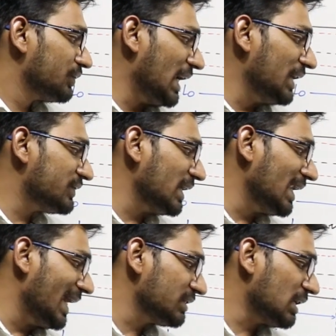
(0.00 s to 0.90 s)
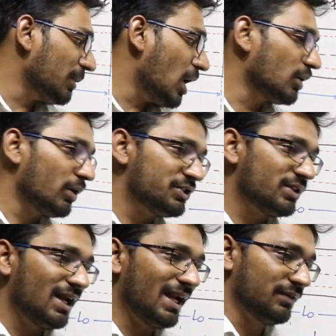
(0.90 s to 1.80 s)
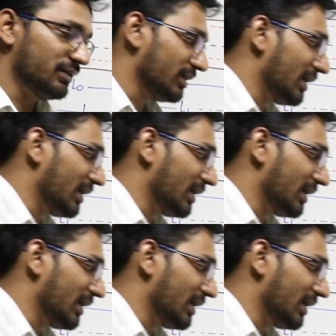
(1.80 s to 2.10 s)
change in length upon original length,